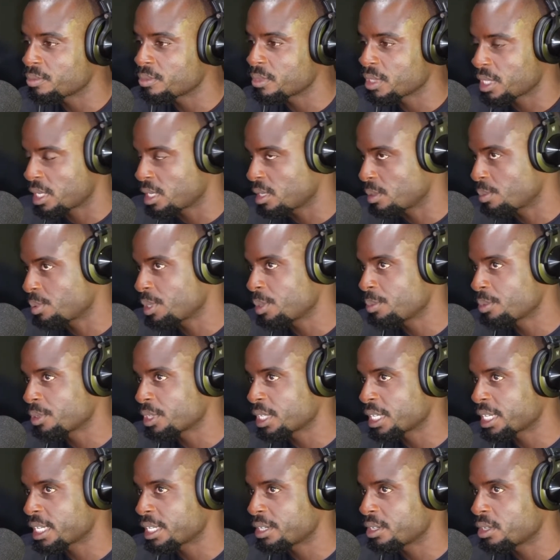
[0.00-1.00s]
yeah, people
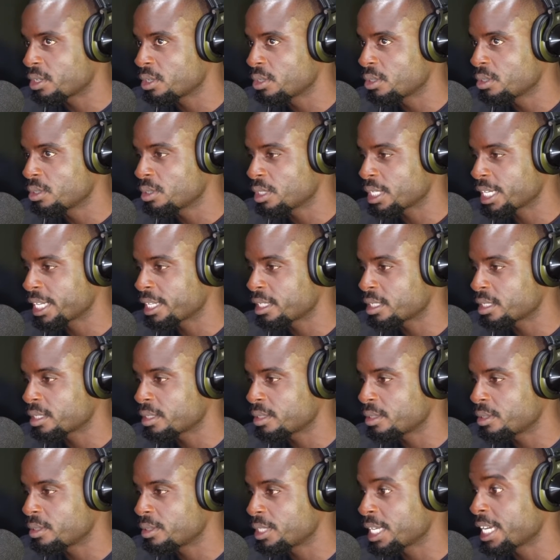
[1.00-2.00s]
that I know, like
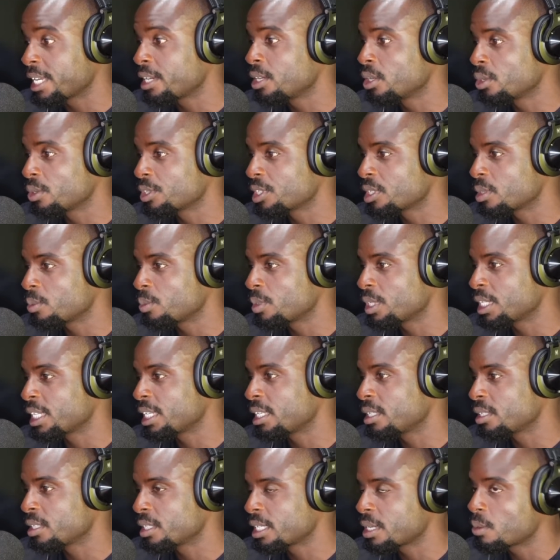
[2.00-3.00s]
they know someone
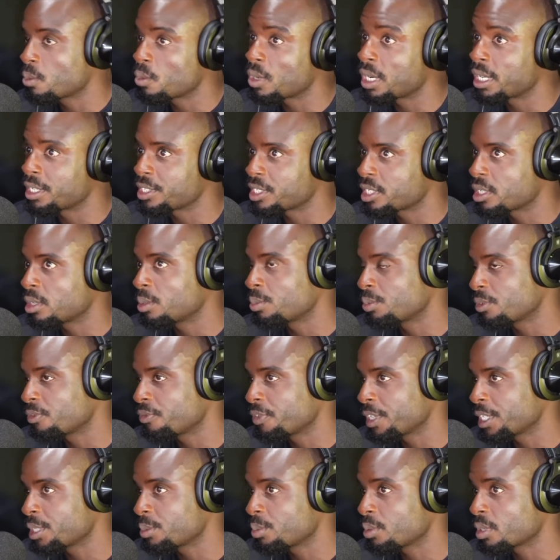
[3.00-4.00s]
that that wants help with
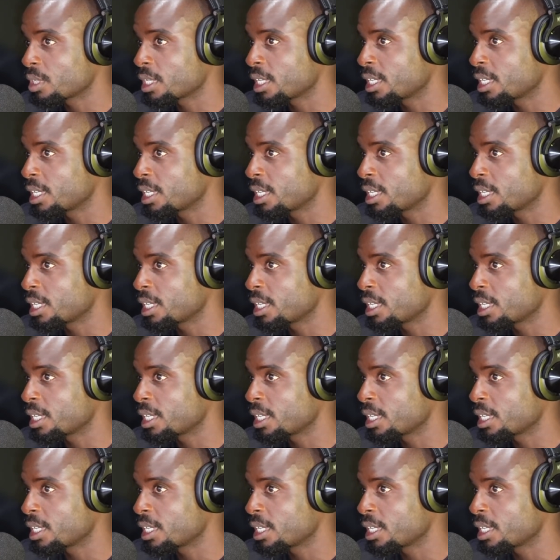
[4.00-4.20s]
Facebook